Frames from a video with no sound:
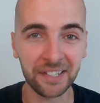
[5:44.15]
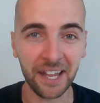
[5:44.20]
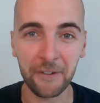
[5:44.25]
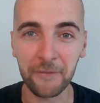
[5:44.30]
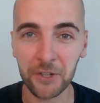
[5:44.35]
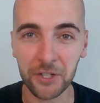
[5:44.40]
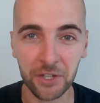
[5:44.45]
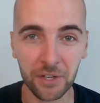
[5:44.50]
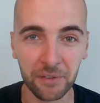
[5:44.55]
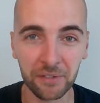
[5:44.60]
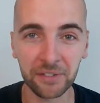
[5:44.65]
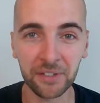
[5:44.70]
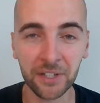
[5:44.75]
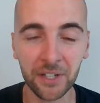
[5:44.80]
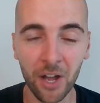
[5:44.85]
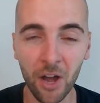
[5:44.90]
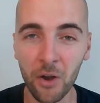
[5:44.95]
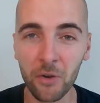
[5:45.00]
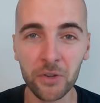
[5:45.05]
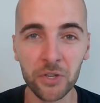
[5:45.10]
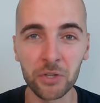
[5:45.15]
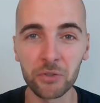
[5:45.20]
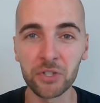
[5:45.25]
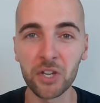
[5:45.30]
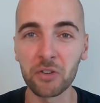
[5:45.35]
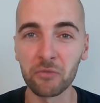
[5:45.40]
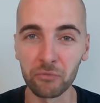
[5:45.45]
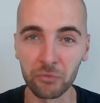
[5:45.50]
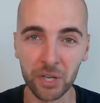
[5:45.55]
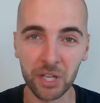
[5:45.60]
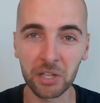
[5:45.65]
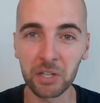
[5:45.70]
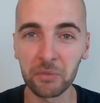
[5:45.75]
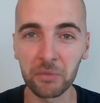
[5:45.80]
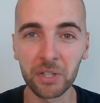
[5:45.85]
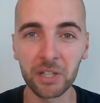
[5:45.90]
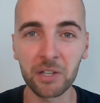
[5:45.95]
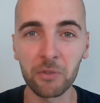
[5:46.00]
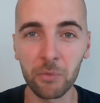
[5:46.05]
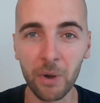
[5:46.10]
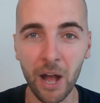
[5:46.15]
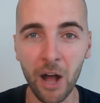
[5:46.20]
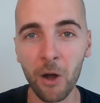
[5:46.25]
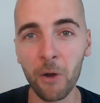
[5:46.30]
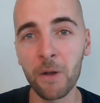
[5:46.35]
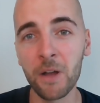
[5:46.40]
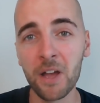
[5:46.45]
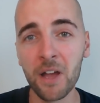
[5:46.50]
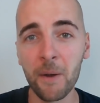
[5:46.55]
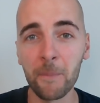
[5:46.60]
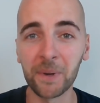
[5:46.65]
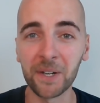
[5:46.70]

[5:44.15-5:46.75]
7 years ago. You did really, really well.